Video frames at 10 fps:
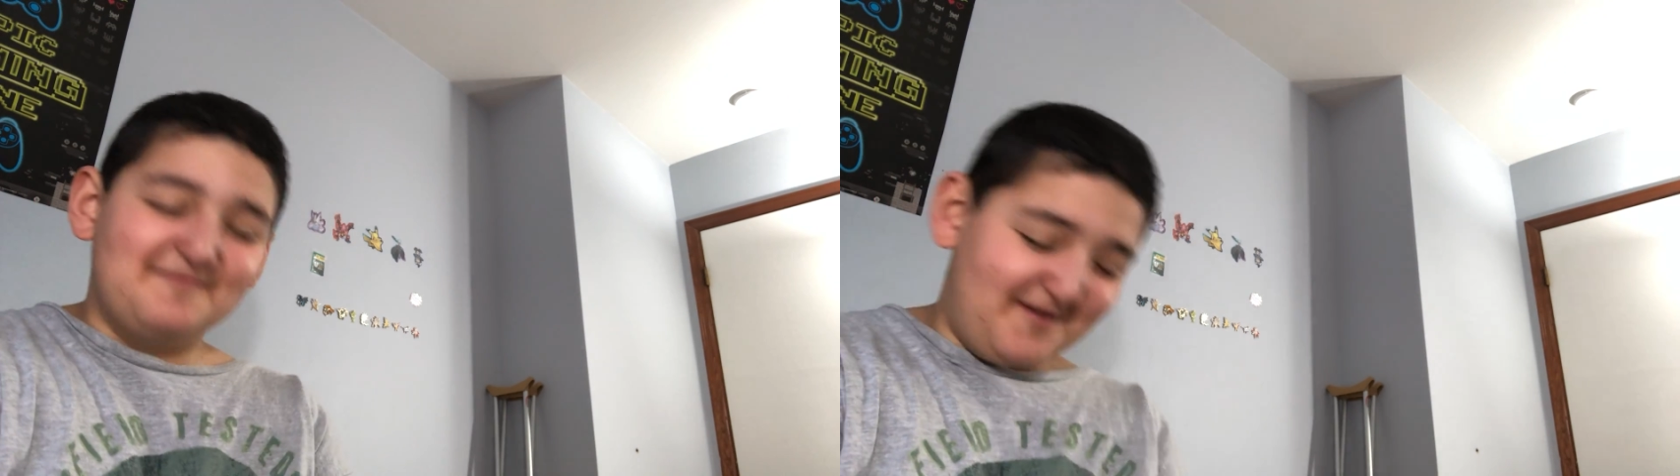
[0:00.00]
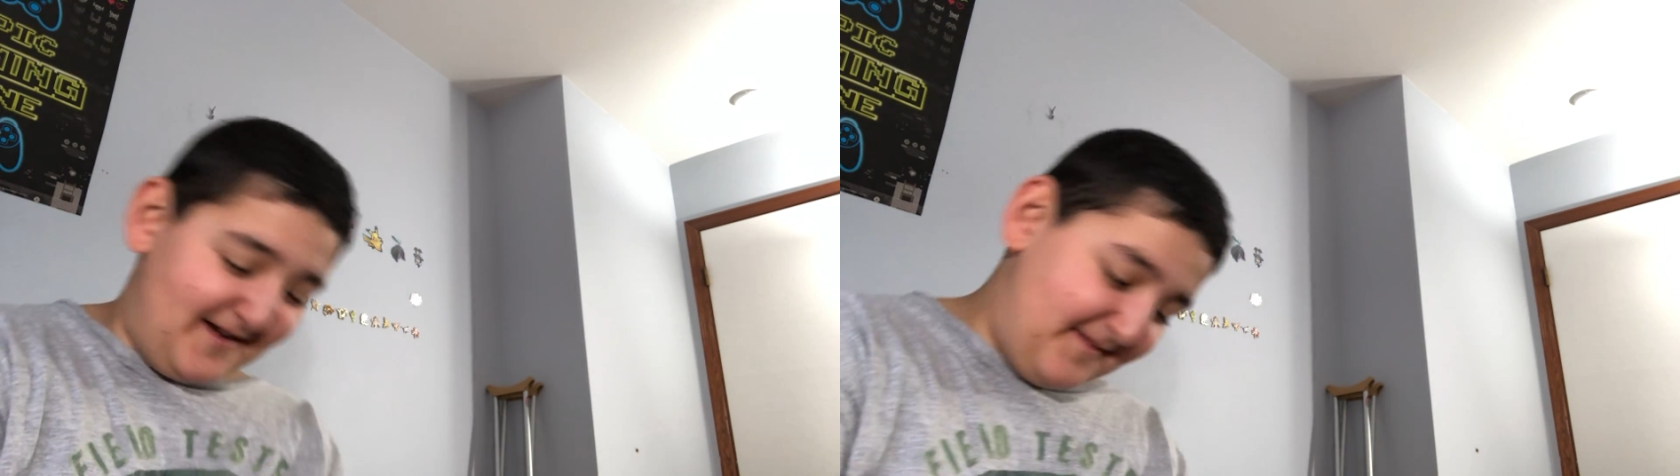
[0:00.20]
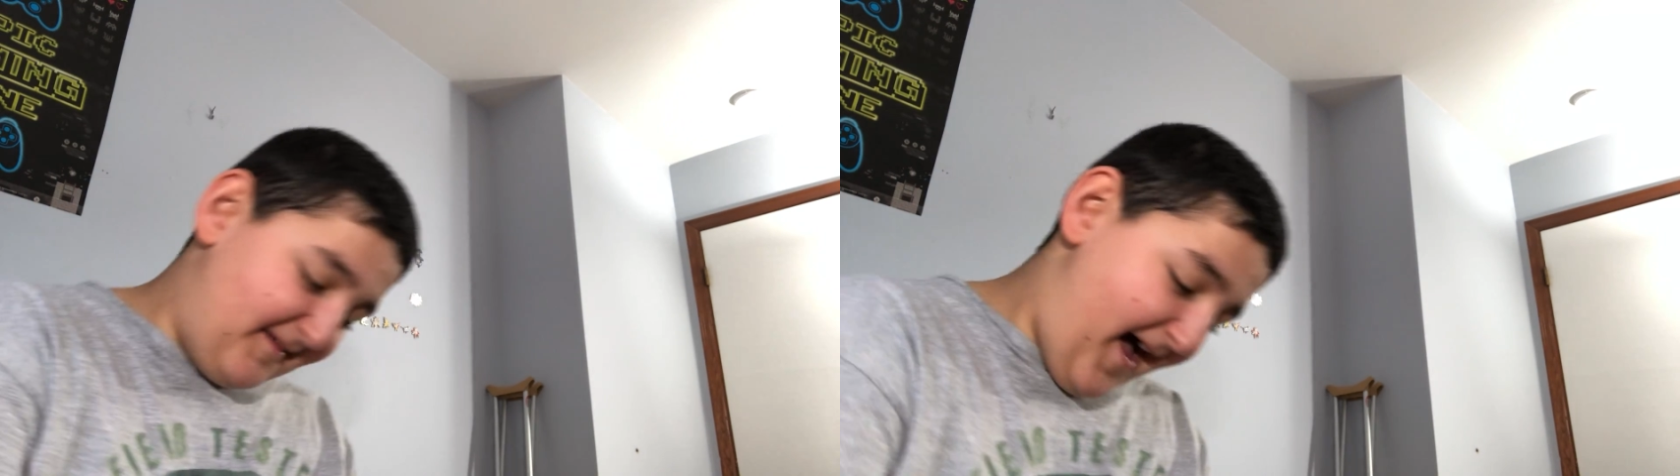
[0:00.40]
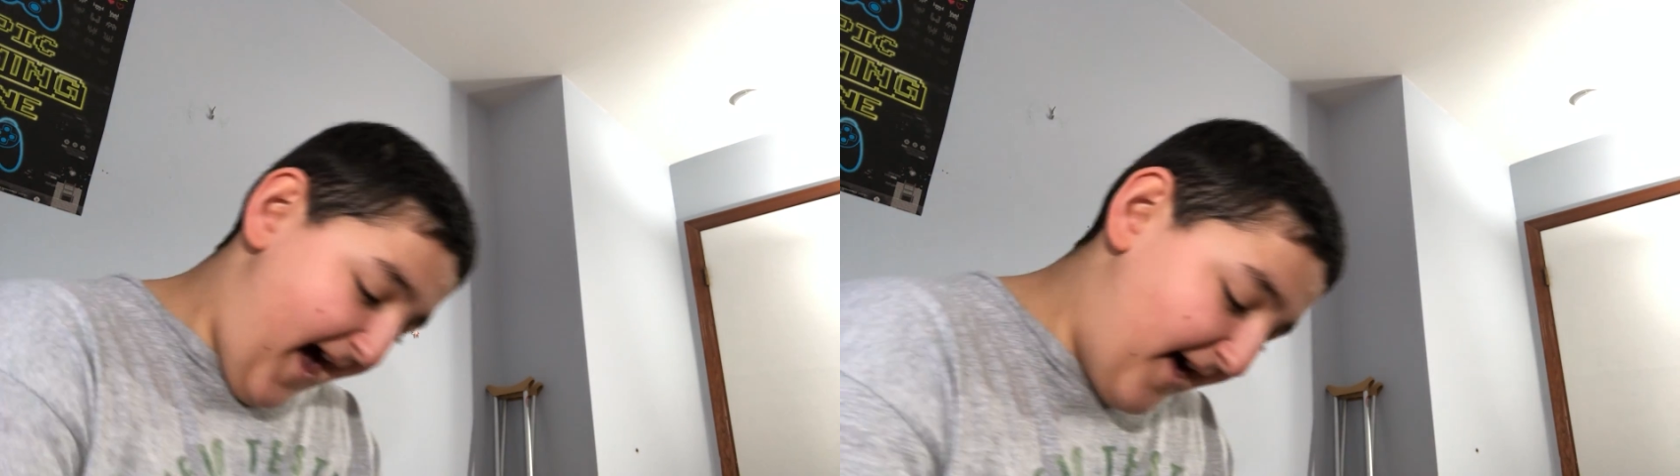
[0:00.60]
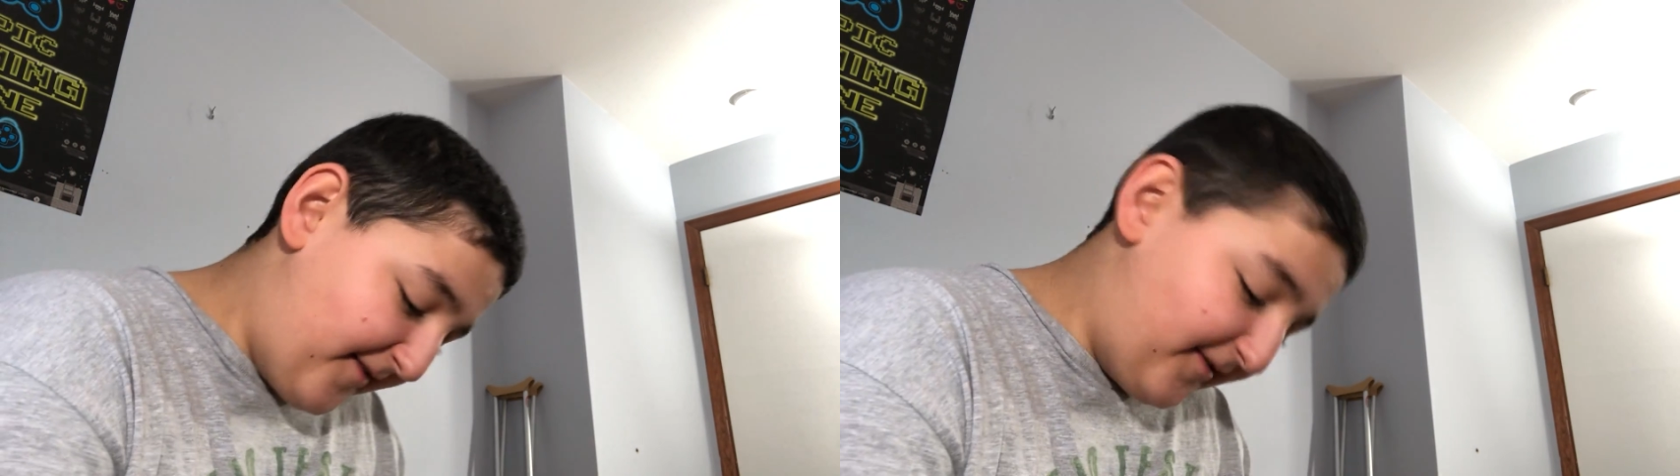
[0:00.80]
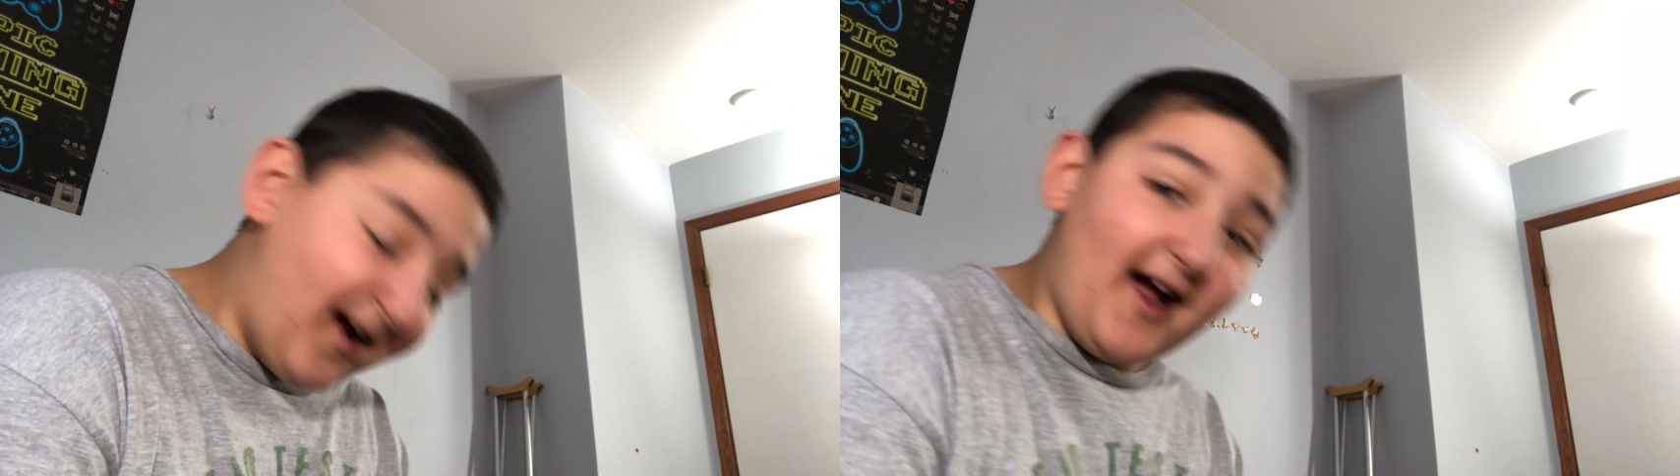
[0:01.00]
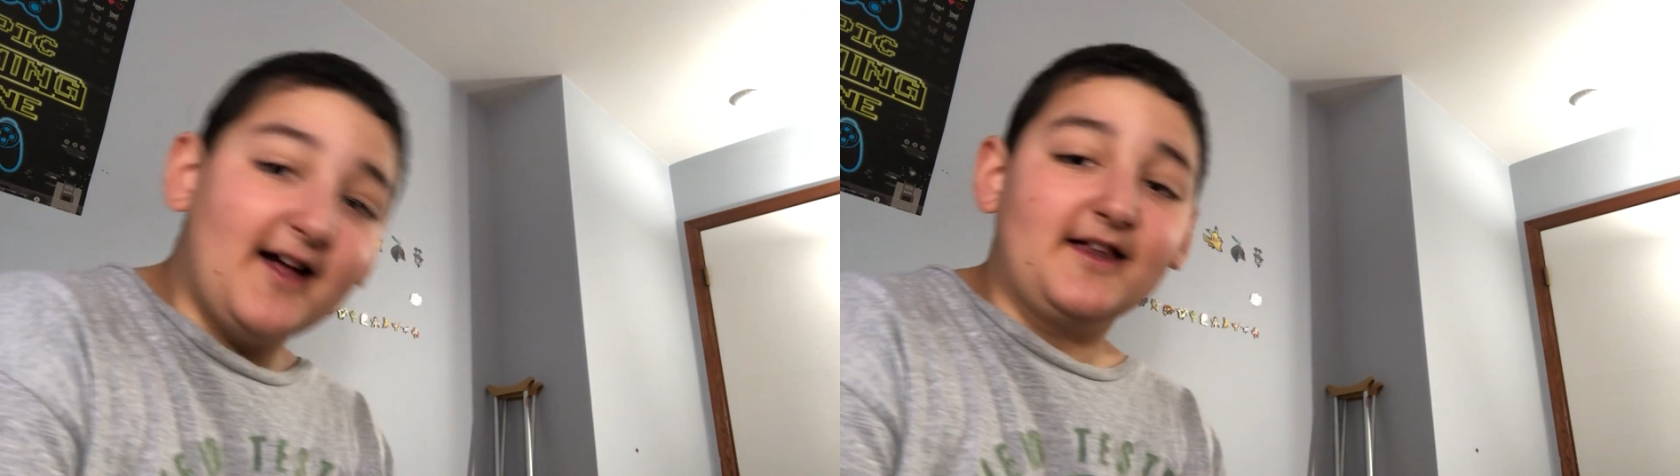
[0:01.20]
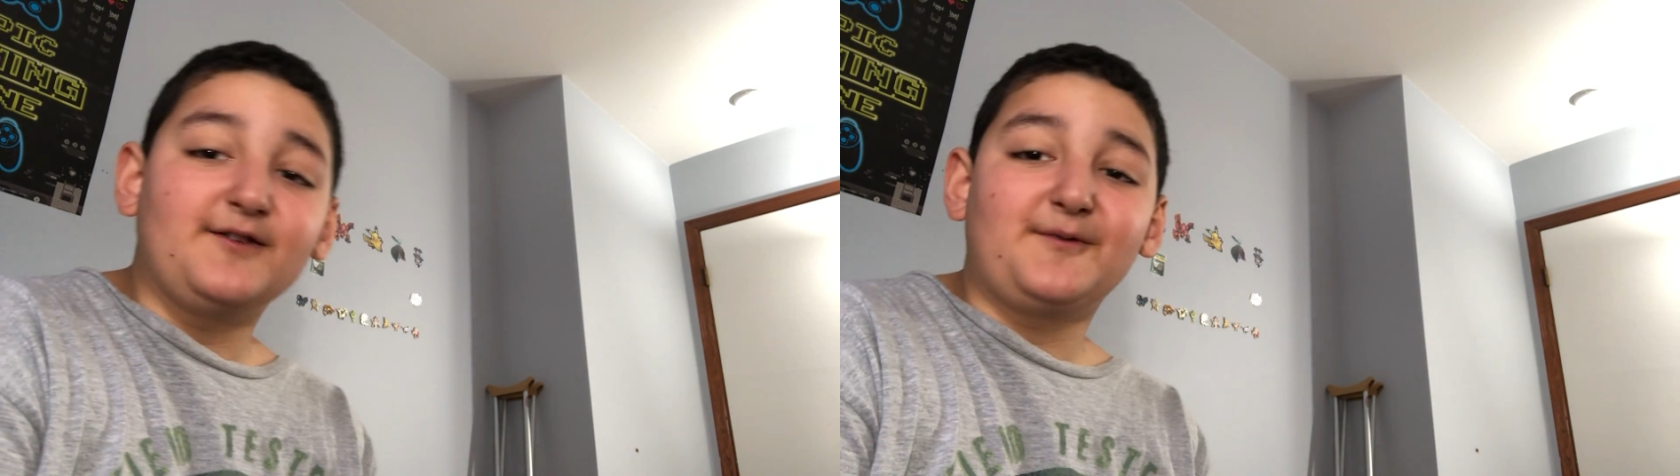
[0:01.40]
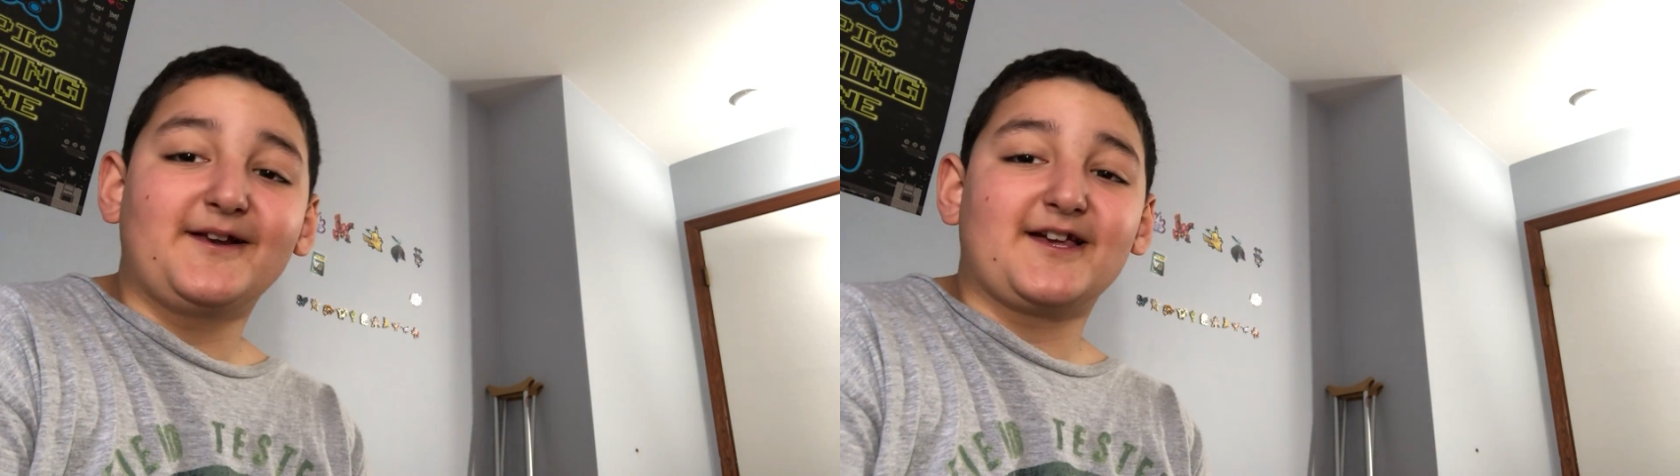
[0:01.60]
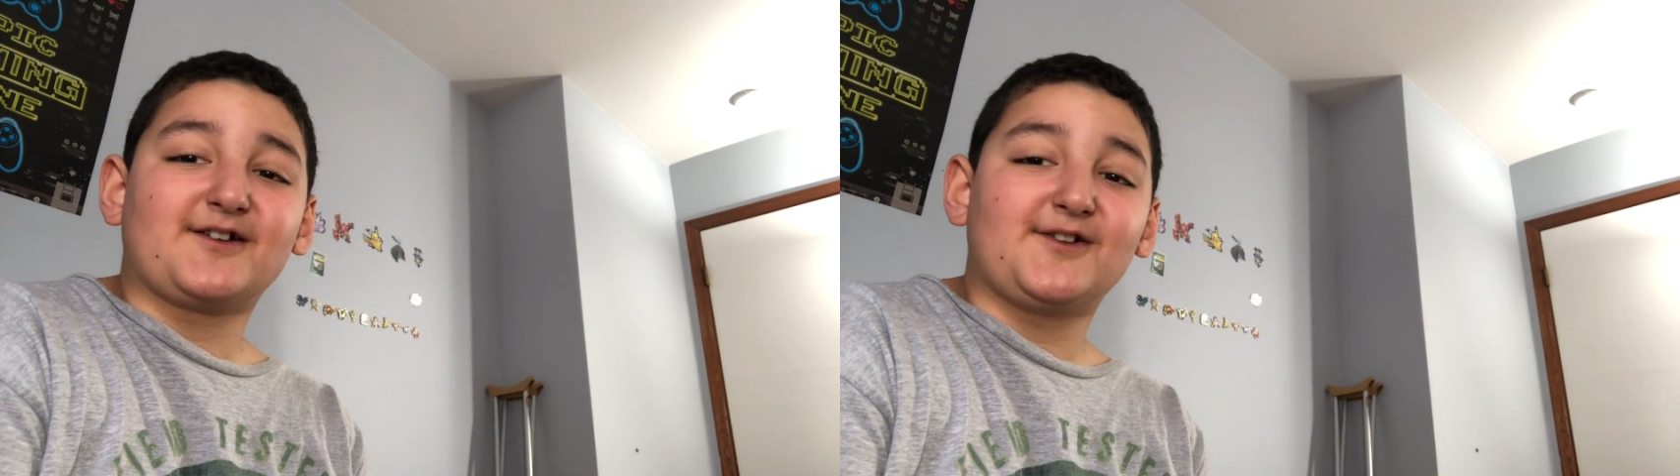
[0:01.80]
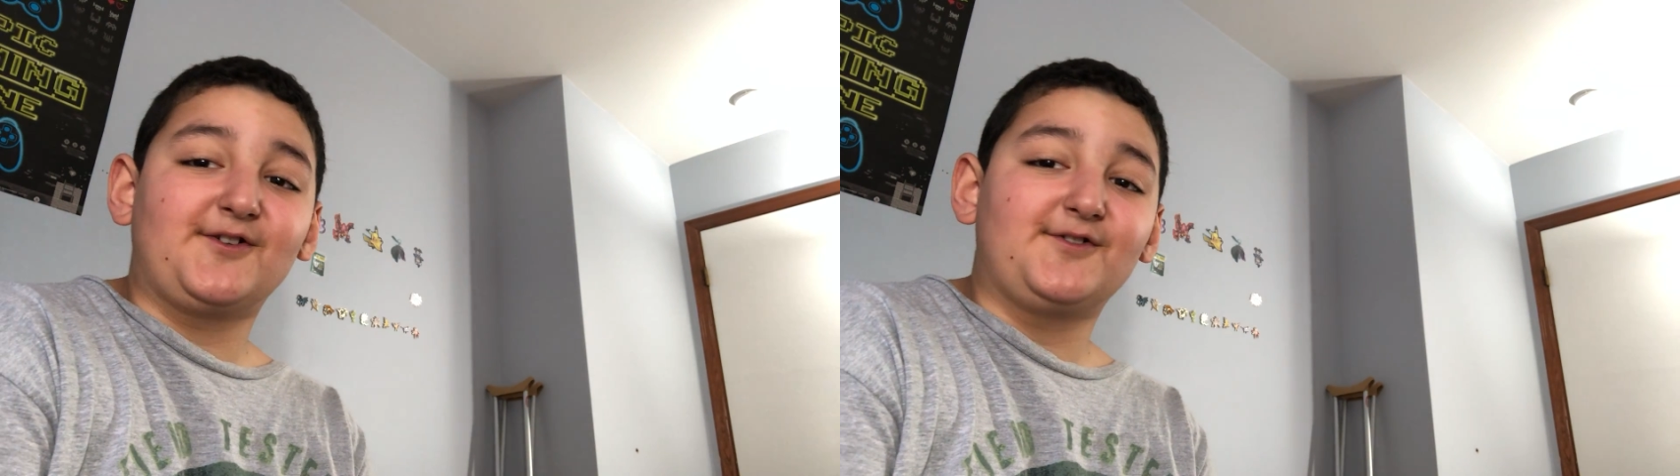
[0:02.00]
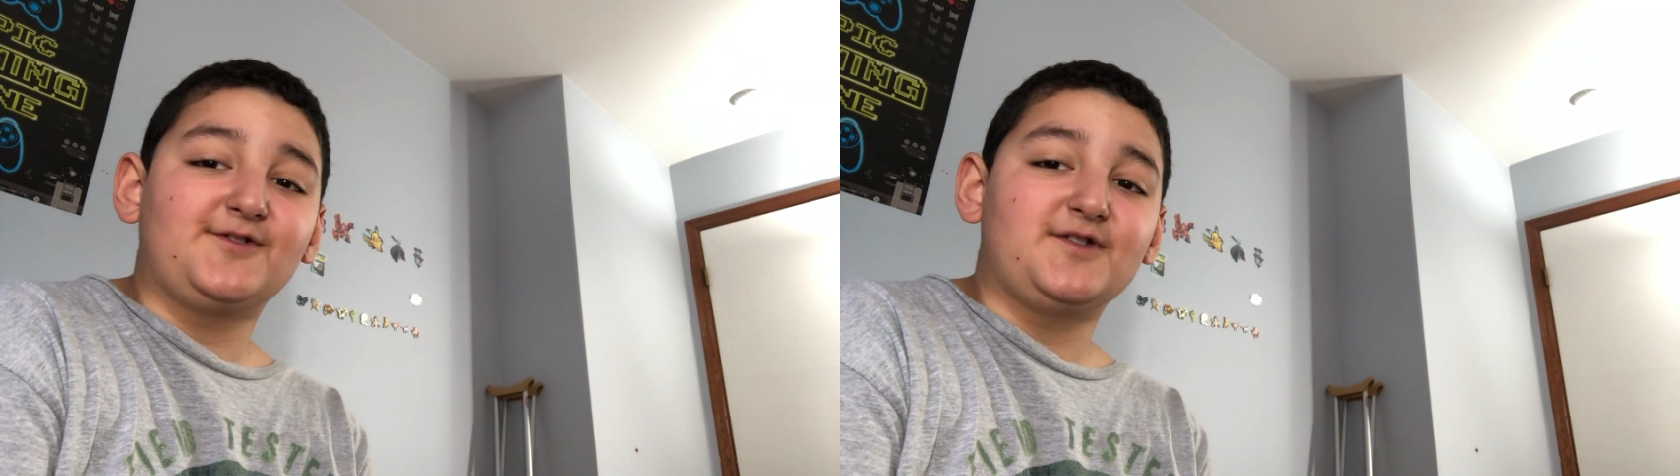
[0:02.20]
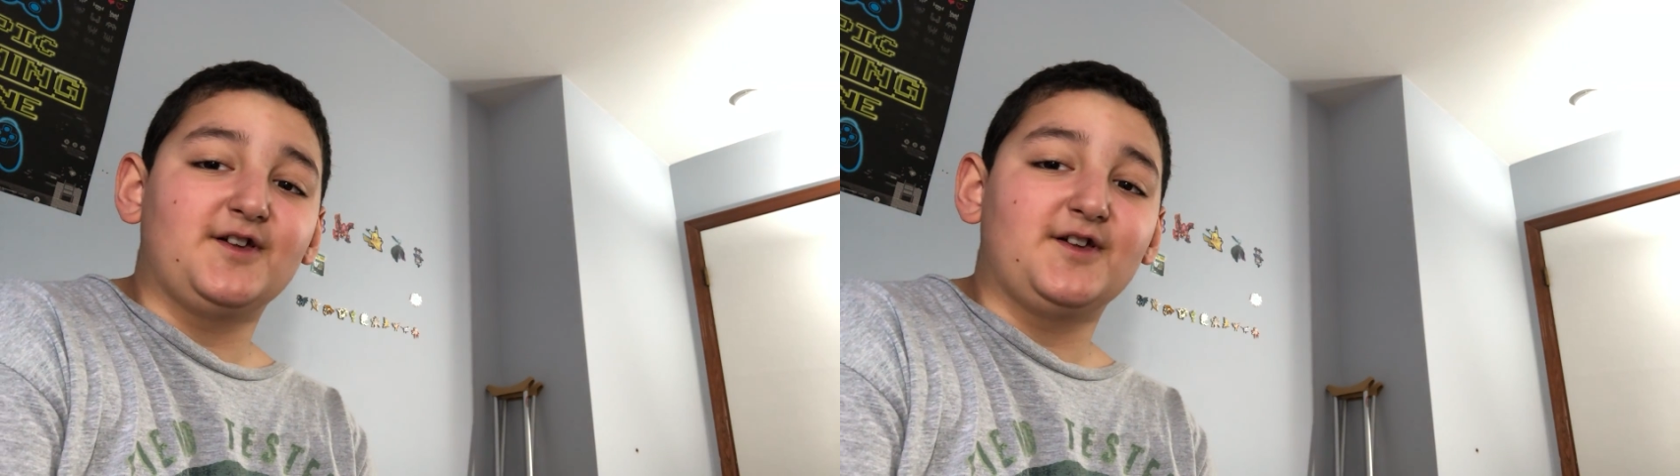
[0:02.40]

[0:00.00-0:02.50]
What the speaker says: But I at least want to get close